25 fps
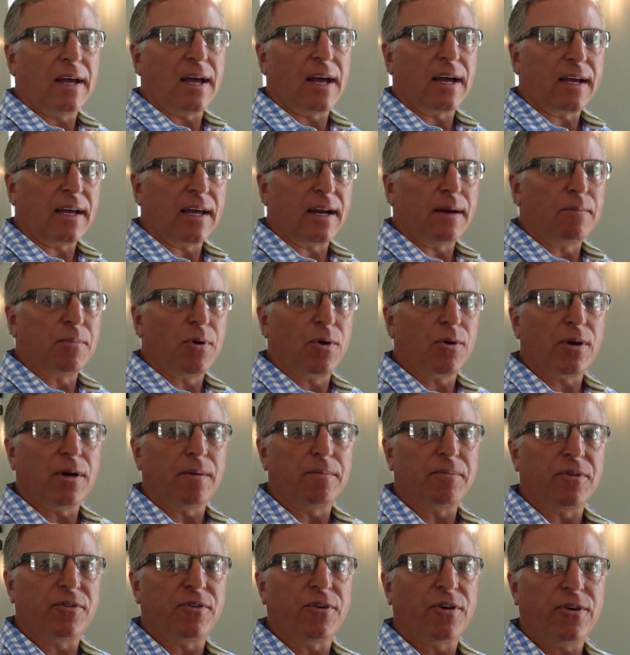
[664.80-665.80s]
I kind of broke
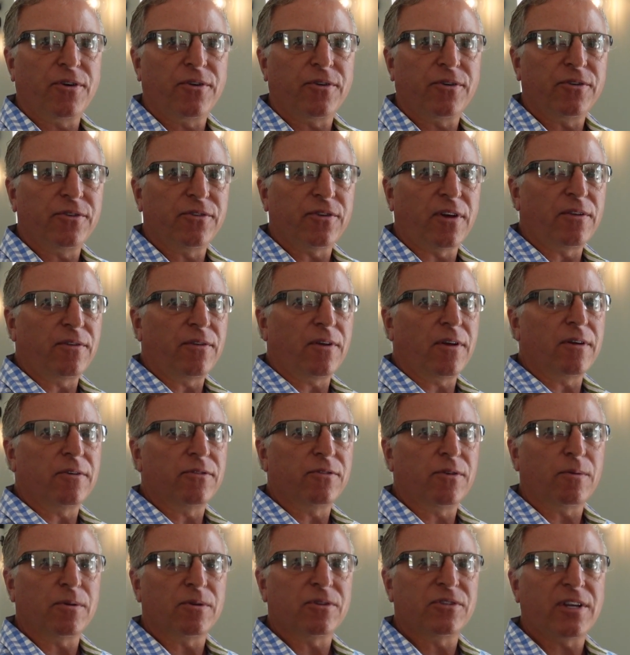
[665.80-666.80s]
up the turtles. I thought it
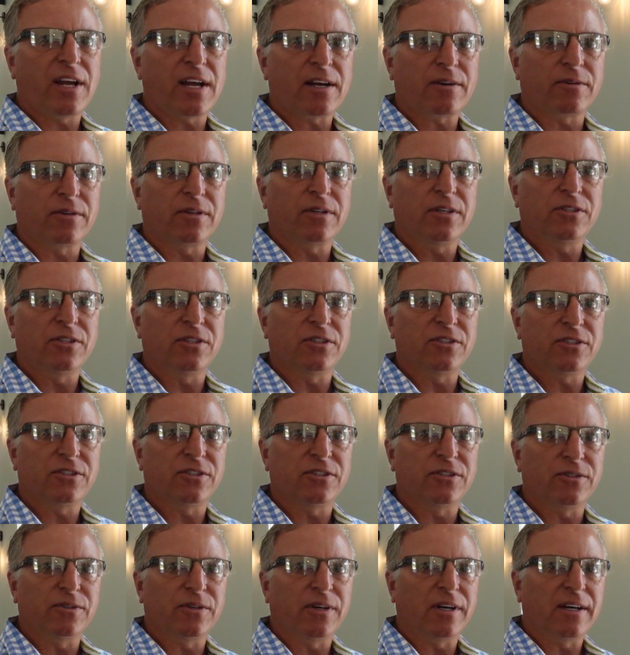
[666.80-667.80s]
was almost sacrilegious
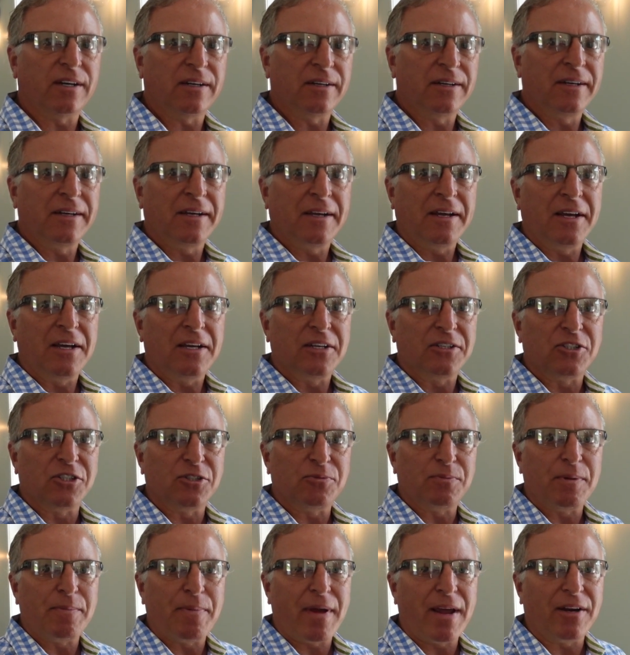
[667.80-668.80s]
to
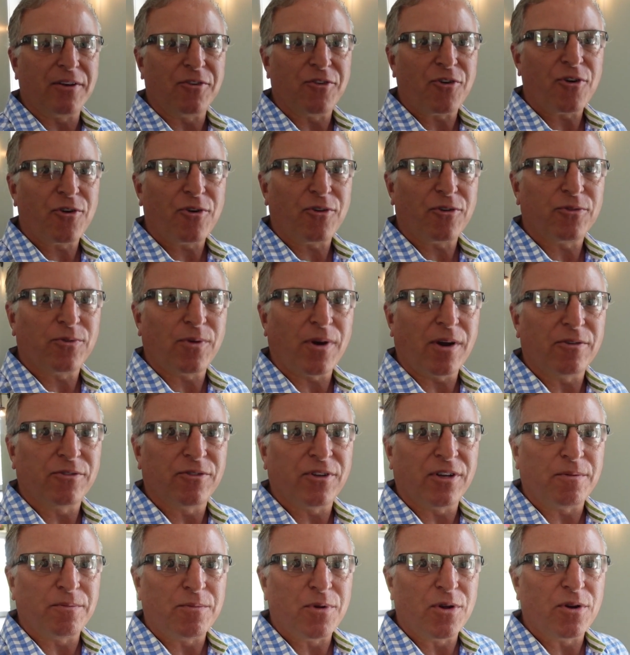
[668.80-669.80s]
just be painting turtles when I
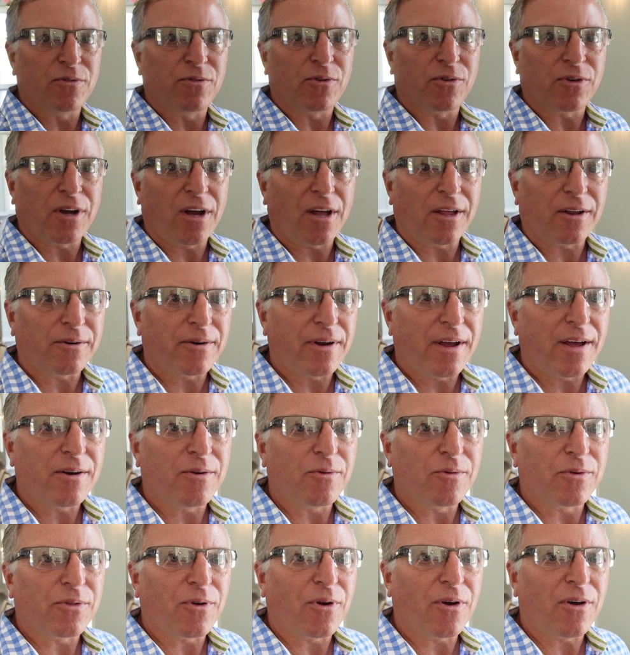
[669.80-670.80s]
was in beautiful
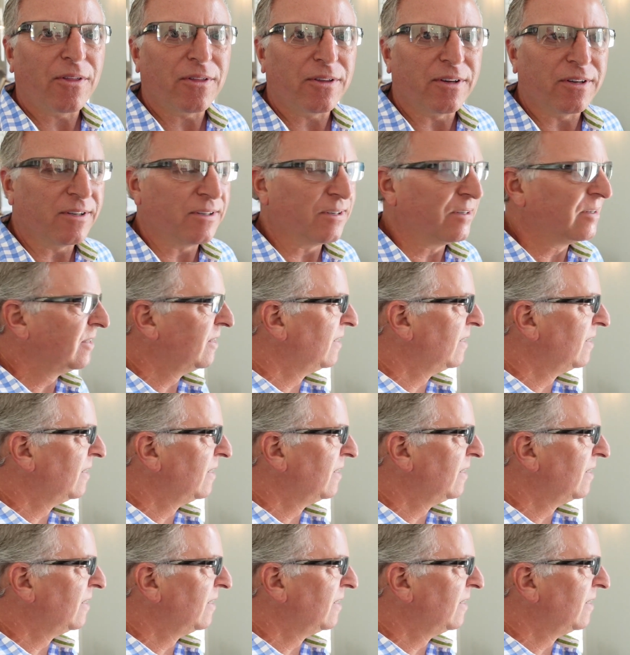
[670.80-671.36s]
Colorado with all the